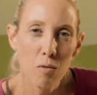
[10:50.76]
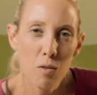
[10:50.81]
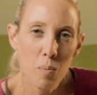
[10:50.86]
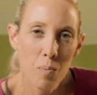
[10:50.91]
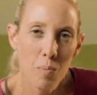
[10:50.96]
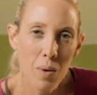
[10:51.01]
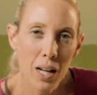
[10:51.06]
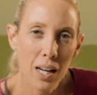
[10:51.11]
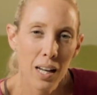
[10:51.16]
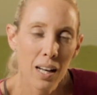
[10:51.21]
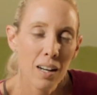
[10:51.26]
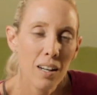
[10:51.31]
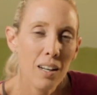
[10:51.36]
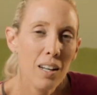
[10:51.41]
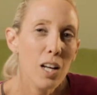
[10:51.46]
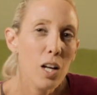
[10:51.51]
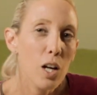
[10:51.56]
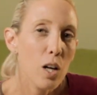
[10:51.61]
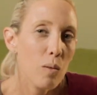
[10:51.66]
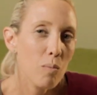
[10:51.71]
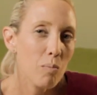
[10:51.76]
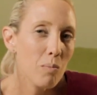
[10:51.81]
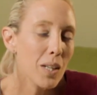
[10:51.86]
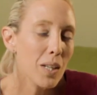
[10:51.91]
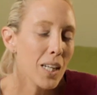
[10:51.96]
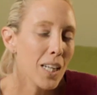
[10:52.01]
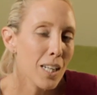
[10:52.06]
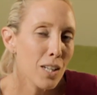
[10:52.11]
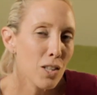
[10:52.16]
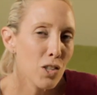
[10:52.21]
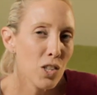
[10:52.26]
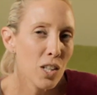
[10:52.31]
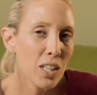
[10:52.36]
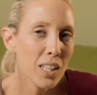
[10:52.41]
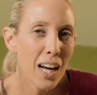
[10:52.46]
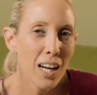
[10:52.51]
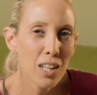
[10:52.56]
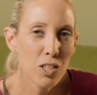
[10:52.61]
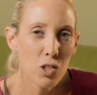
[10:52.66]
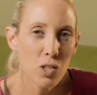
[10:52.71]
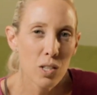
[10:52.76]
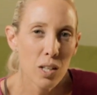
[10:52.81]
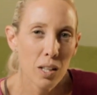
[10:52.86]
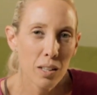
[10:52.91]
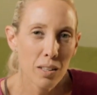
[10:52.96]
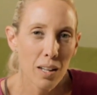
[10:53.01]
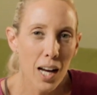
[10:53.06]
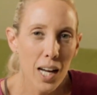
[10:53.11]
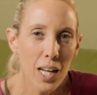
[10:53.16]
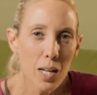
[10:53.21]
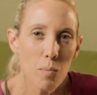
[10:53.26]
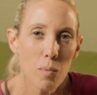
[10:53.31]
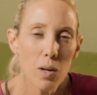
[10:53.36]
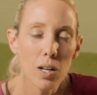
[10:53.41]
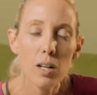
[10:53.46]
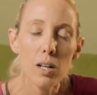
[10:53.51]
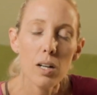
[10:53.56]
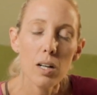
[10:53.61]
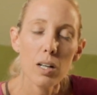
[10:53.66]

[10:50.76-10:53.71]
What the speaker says: During the age range of 12 to 24 months,